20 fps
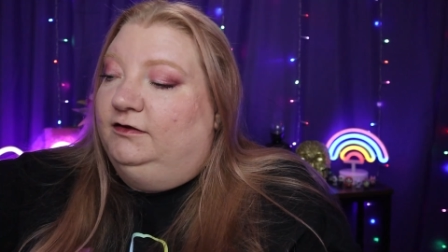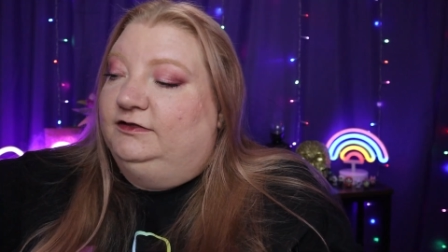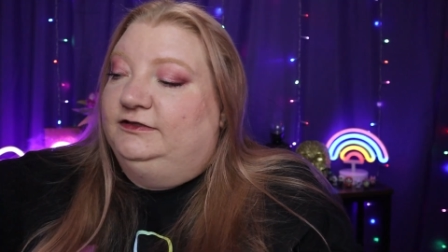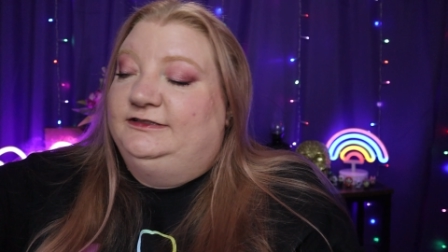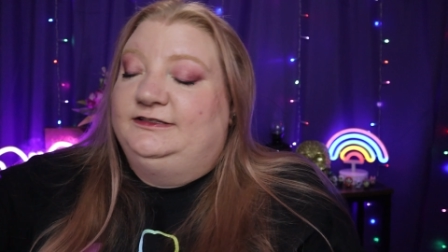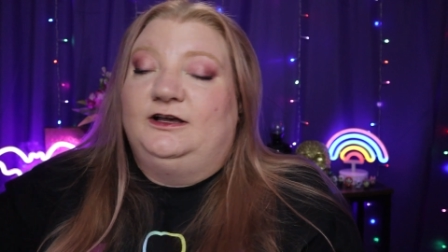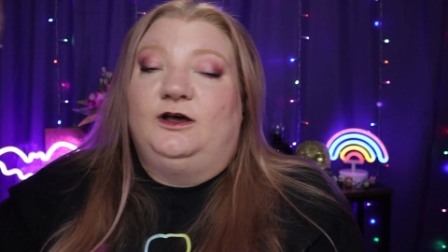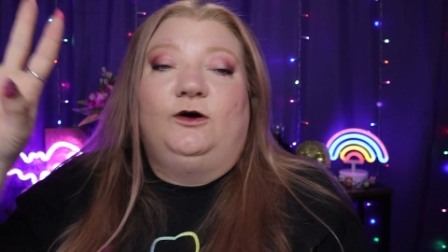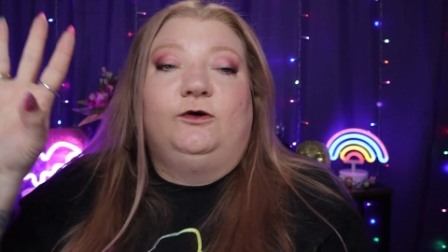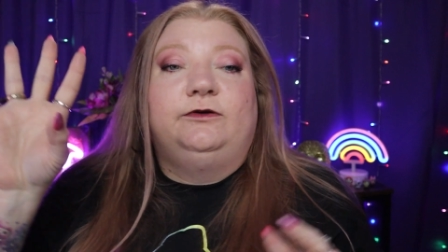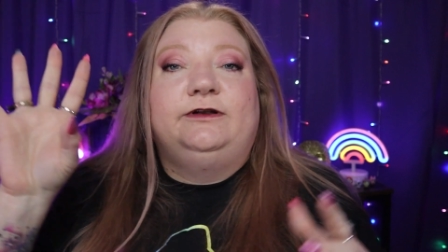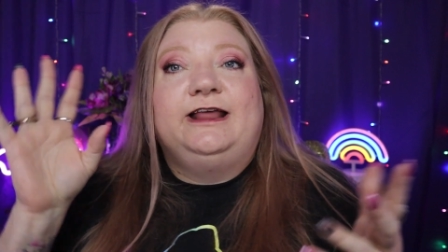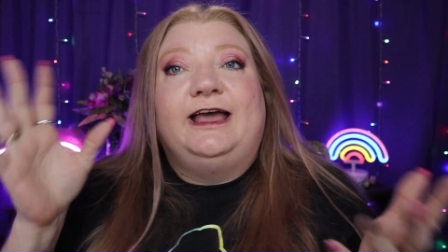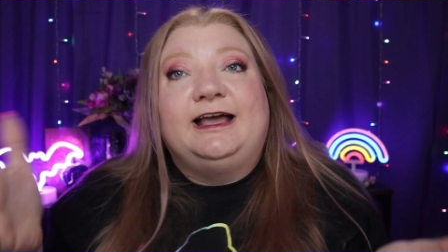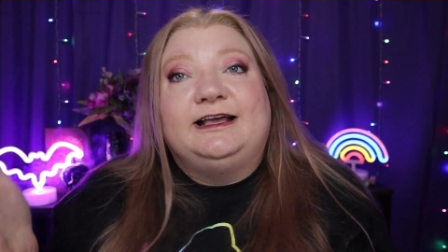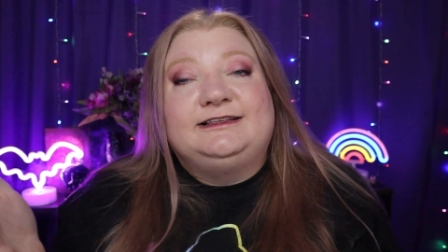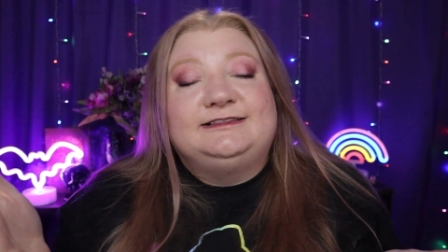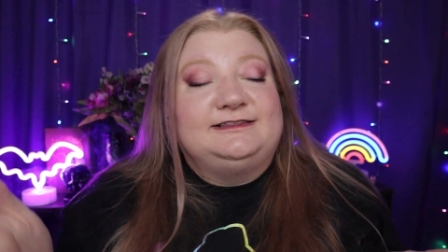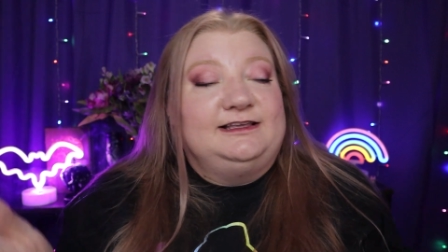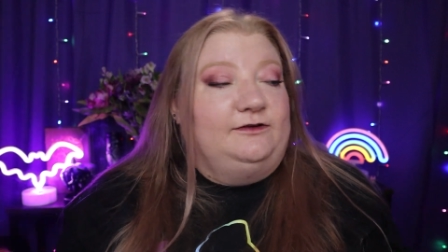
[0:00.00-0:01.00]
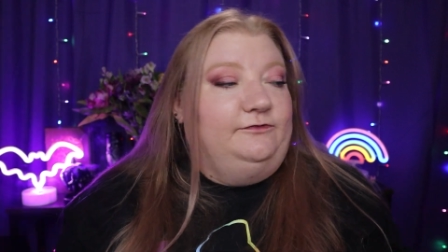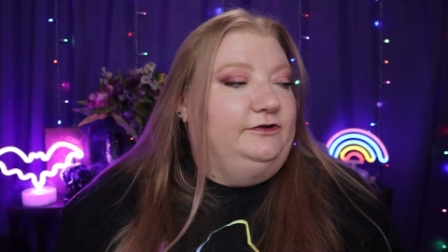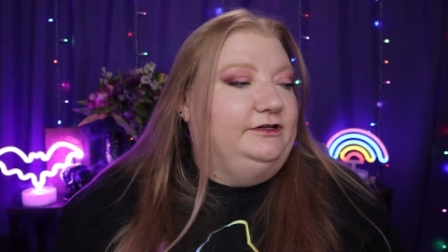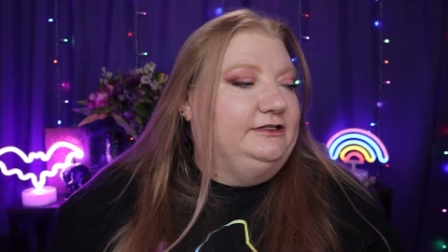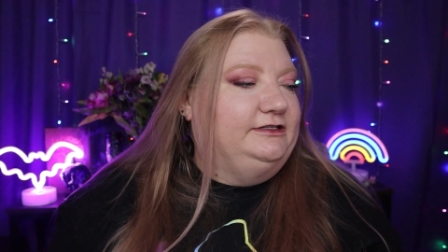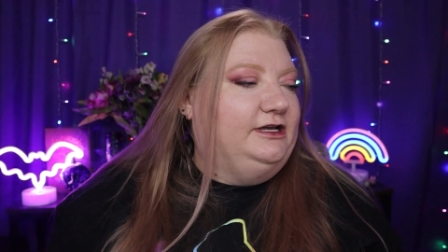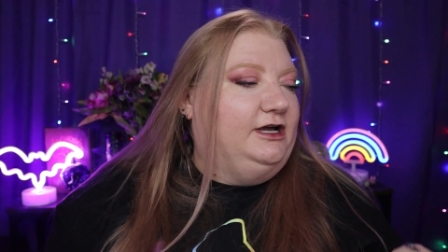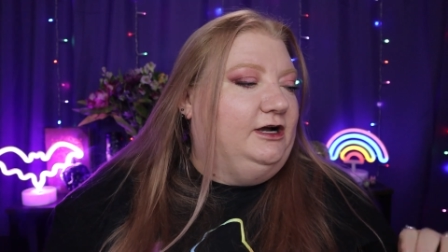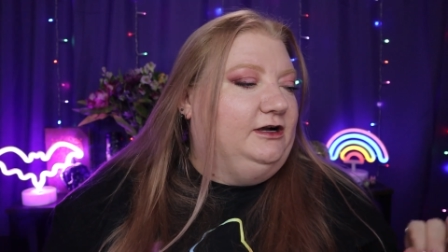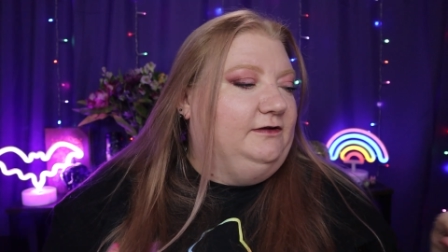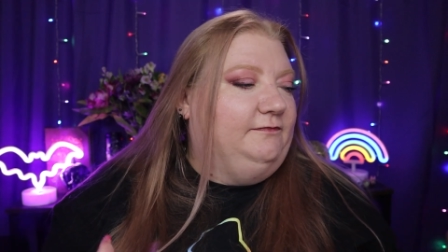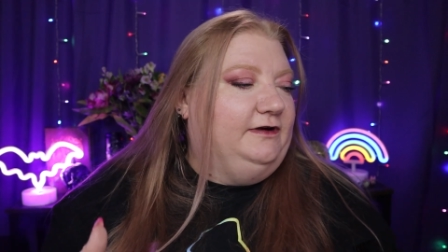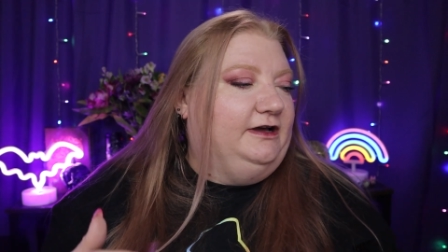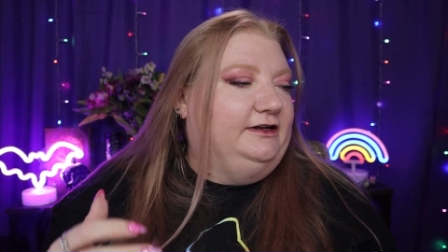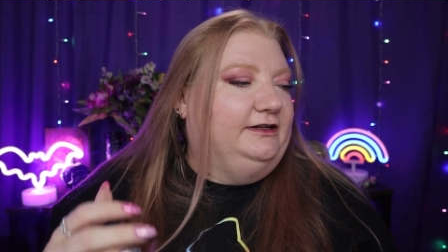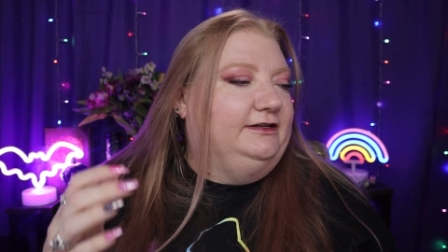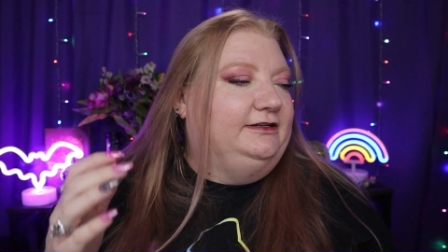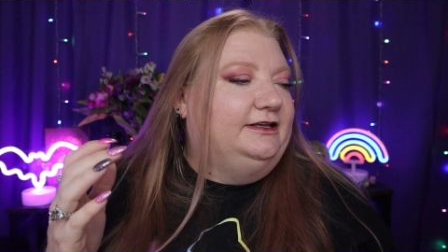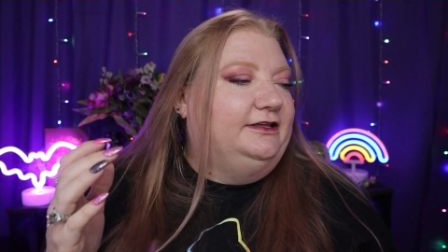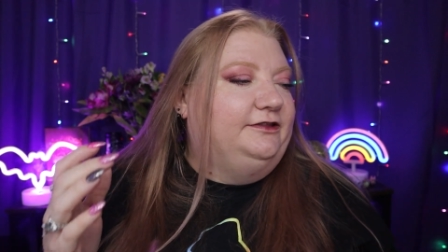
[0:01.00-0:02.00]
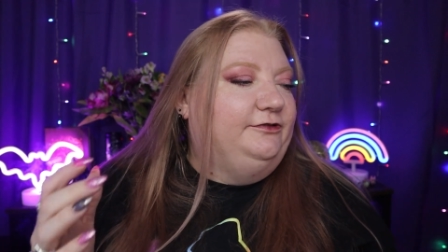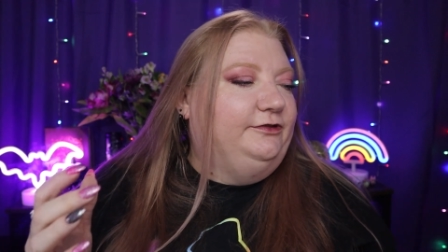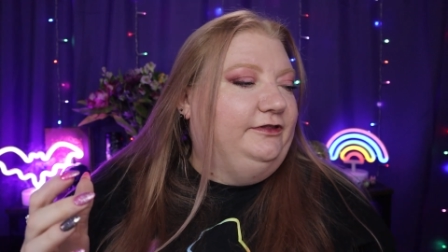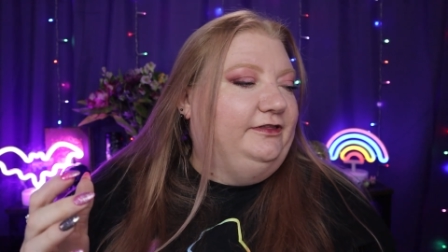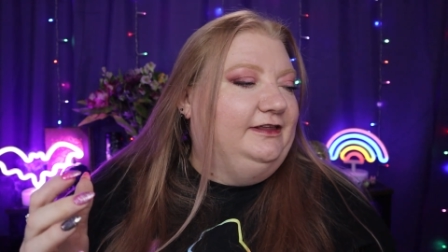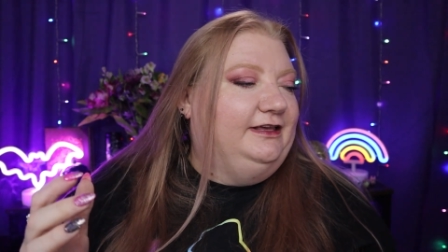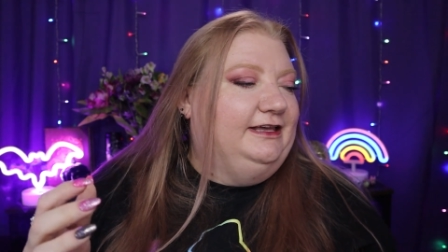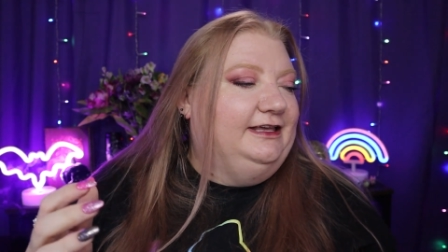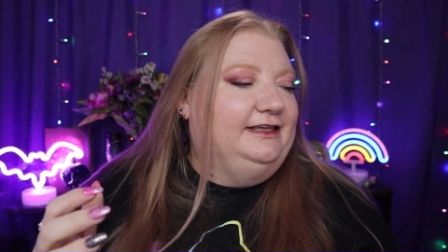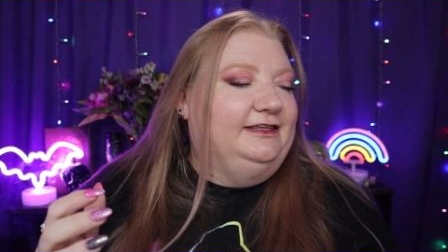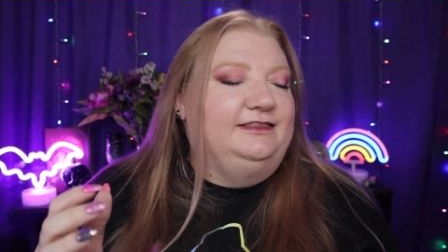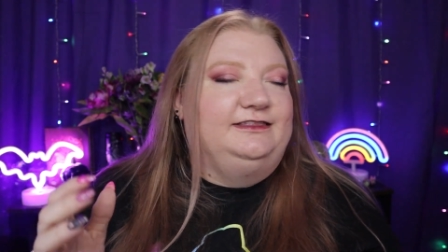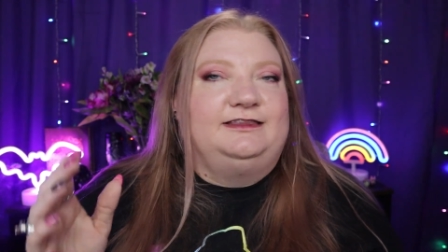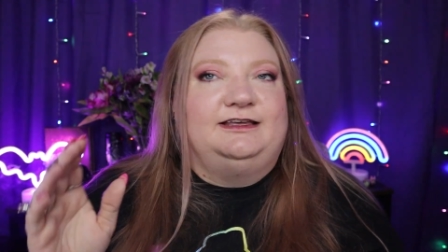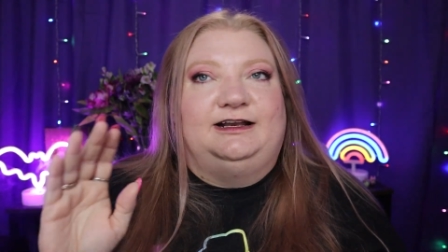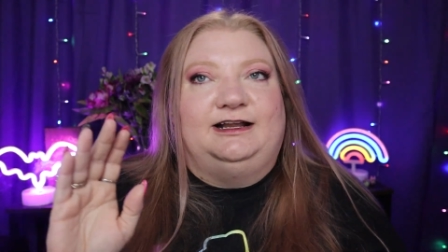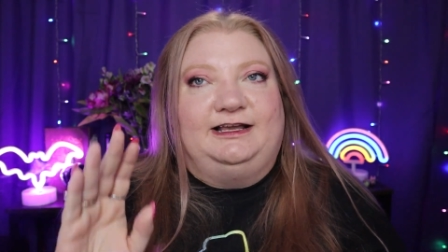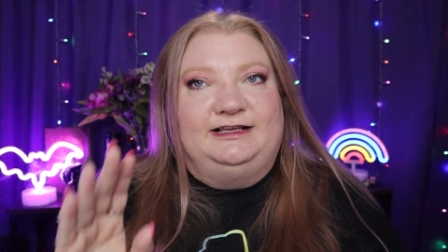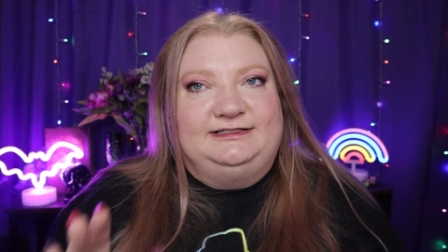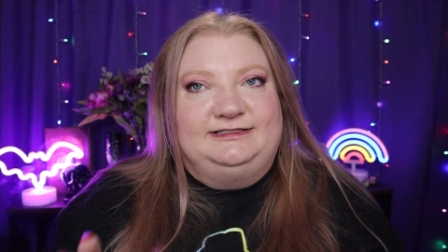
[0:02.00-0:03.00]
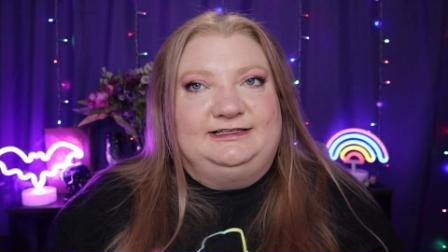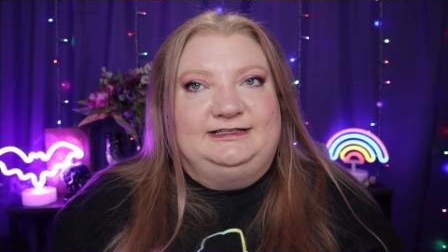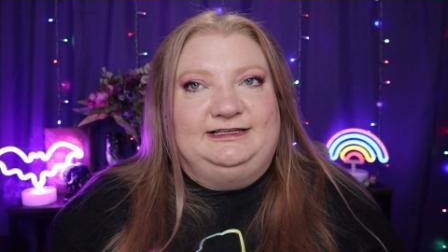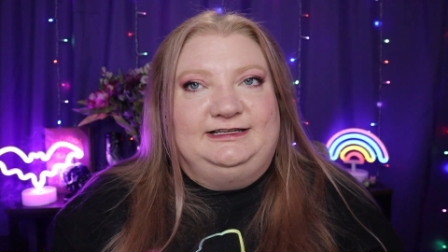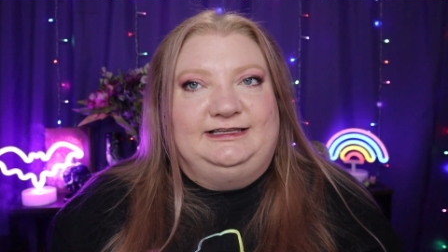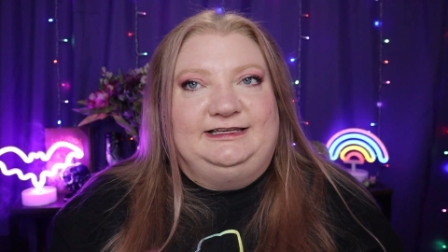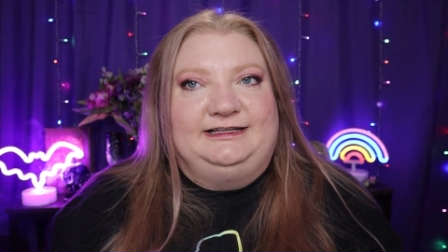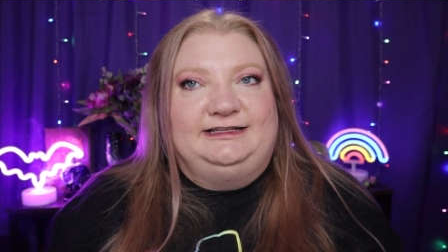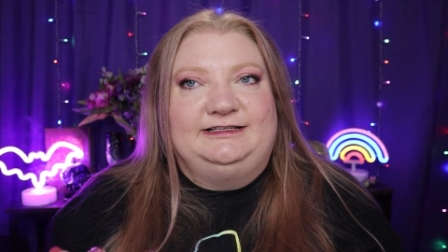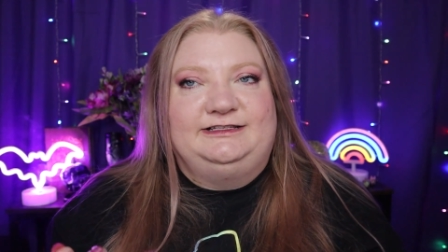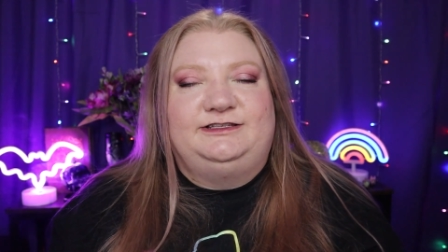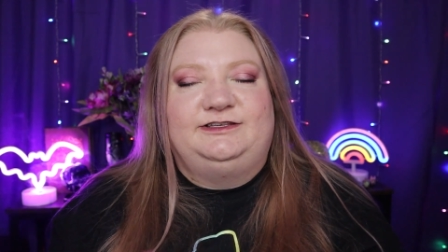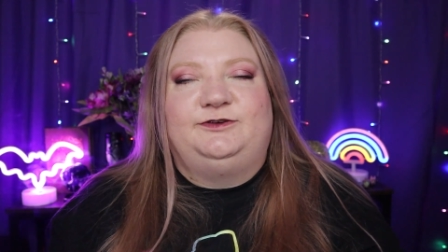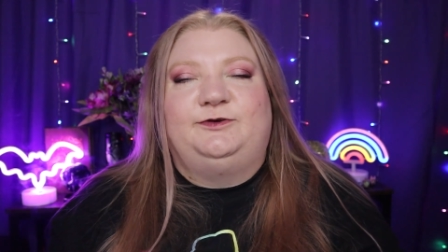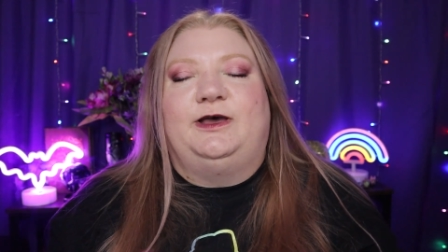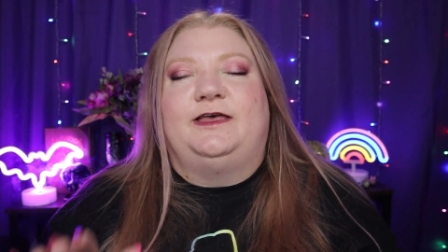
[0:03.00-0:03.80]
So next I want to talk about another thing that I didn't get into,